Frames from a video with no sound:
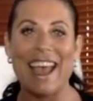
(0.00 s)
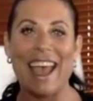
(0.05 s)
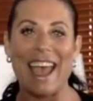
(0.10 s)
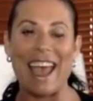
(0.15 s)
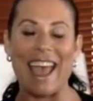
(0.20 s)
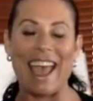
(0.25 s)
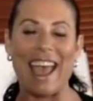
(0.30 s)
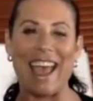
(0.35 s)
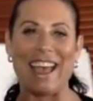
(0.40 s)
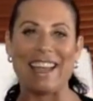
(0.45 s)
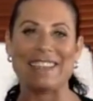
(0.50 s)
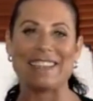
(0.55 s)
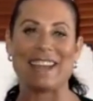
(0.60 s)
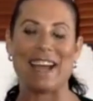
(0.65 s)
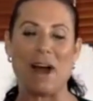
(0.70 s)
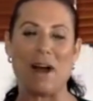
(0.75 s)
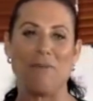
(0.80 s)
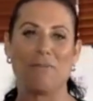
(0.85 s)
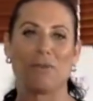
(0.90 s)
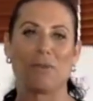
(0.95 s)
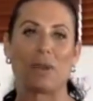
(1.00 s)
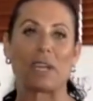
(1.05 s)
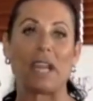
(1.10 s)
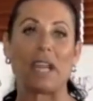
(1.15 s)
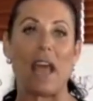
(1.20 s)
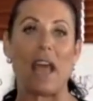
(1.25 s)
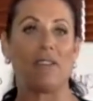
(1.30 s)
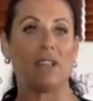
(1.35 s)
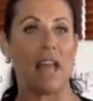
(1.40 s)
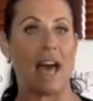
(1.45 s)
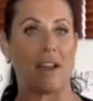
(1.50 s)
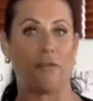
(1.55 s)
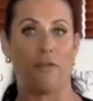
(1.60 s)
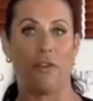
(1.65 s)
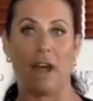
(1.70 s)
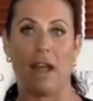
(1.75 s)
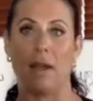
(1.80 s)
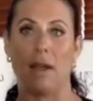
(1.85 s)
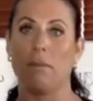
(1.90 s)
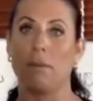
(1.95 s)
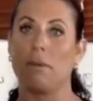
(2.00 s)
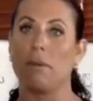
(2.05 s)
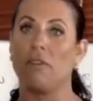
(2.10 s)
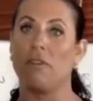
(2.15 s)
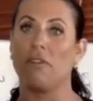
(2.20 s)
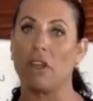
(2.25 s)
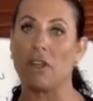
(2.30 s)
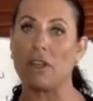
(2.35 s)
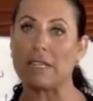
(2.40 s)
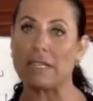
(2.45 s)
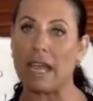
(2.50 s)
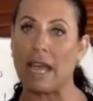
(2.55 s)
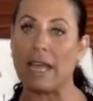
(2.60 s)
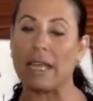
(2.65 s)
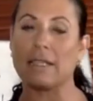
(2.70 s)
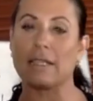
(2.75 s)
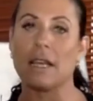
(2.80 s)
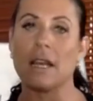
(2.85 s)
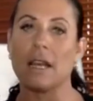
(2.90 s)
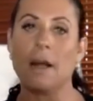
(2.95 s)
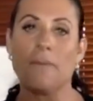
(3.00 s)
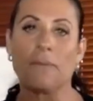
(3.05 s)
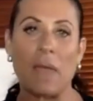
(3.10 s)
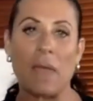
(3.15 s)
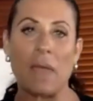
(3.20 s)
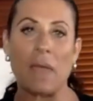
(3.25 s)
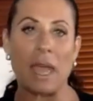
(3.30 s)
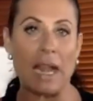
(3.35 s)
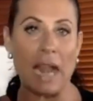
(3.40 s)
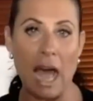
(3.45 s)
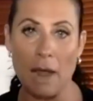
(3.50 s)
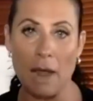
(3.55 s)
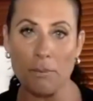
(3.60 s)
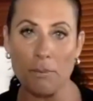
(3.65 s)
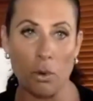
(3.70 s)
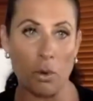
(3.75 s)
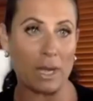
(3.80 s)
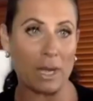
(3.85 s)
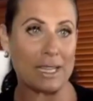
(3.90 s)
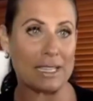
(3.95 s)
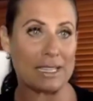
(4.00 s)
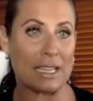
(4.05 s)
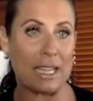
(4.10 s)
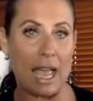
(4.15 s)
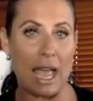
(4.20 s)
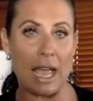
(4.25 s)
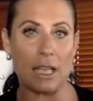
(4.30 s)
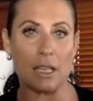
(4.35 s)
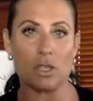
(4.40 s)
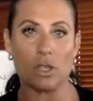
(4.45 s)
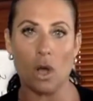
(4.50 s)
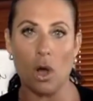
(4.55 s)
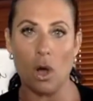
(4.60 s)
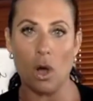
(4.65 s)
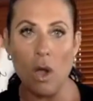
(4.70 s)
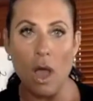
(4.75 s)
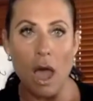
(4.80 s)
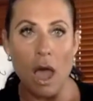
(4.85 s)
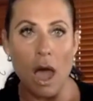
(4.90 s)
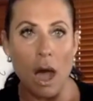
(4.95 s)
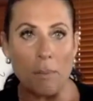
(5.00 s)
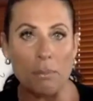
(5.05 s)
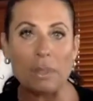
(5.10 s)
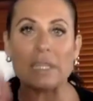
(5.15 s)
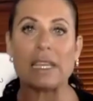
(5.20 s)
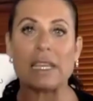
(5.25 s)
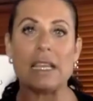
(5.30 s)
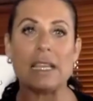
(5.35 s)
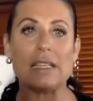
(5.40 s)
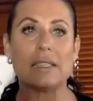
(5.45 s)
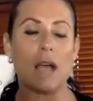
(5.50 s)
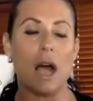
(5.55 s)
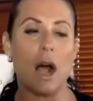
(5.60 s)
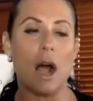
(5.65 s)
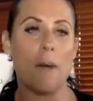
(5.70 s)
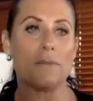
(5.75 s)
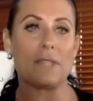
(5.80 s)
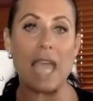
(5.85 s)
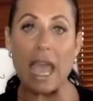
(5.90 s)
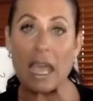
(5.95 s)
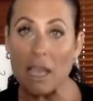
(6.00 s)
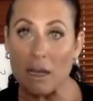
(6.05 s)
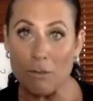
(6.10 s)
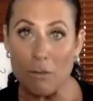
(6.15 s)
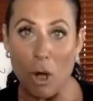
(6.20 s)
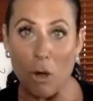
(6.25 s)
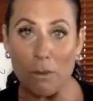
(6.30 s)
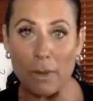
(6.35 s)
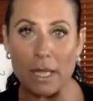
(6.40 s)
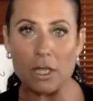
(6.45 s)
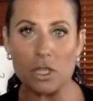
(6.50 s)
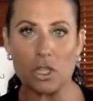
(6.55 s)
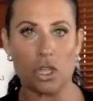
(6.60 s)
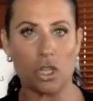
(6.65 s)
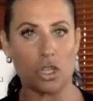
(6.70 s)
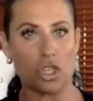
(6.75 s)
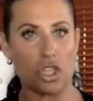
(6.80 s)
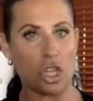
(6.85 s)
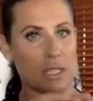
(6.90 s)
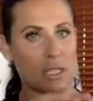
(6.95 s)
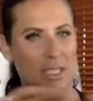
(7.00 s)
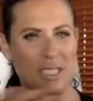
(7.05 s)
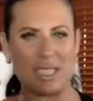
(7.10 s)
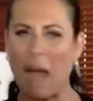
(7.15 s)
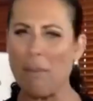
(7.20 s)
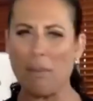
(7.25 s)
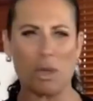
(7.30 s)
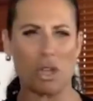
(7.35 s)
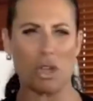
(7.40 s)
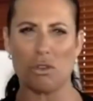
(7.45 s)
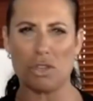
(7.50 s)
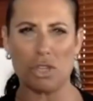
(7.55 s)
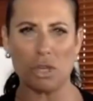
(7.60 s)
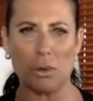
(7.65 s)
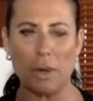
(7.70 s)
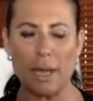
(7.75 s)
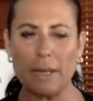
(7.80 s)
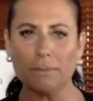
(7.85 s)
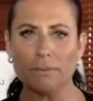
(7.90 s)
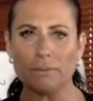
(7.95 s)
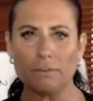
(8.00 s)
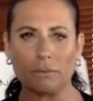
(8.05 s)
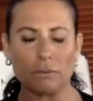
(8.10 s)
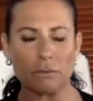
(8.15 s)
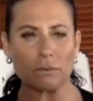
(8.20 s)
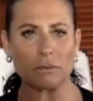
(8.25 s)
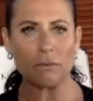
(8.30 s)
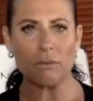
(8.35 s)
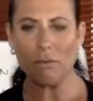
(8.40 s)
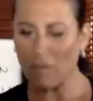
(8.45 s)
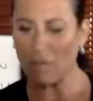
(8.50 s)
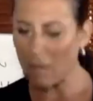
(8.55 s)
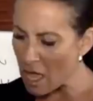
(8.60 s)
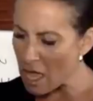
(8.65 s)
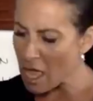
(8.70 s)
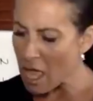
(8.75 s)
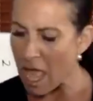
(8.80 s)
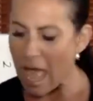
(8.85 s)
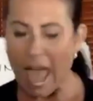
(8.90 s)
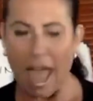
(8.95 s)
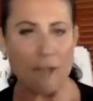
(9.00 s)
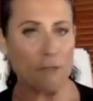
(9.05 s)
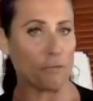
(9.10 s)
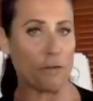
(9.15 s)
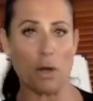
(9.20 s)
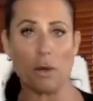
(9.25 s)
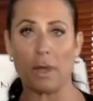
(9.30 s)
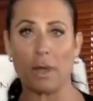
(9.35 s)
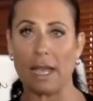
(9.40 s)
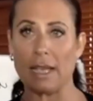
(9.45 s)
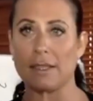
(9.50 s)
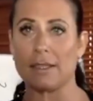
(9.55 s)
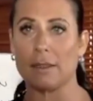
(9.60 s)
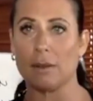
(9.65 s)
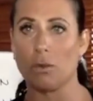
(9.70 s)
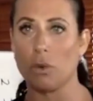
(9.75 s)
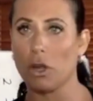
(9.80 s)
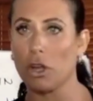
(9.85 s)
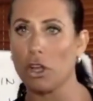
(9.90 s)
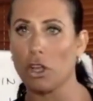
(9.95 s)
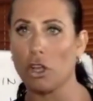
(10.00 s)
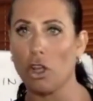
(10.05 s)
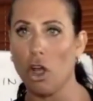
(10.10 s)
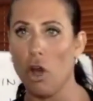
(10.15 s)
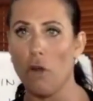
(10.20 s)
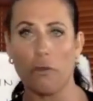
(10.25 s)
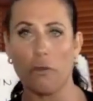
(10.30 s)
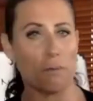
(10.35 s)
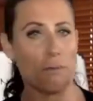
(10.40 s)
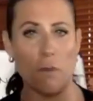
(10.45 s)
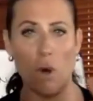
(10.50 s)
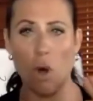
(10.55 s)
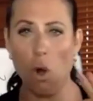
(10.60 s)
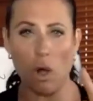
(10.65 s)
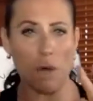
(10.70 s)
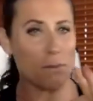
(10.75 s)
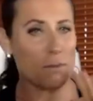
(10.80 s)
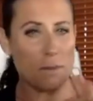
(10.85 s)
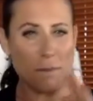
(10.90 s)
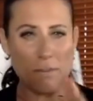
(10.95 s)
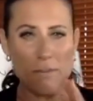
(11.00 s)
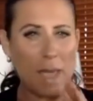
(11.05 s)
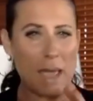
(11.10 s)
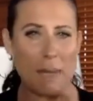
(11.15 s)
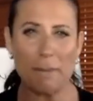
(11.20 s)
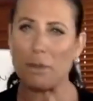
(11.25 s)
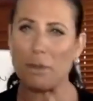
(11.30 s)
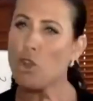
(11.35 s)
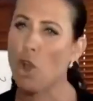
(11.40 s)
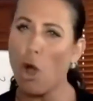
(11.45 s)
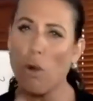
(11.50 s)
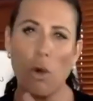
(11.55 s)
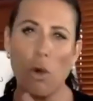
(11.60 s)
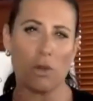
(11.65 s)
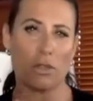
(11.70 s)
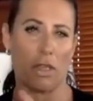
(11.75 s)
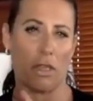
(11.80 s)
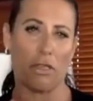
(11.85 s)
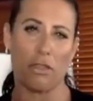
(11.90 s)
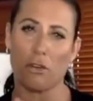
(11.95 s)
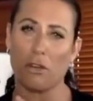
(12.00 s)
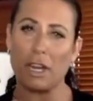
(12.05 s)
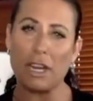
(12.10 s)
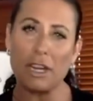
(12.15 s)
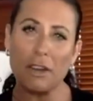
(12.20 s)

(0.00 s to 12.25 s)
And we're going to have a lot of fun. I'm going to be very tight and on point today. So please take a moment to just stop what you're doing and focus. We're going to go for no more than 30 to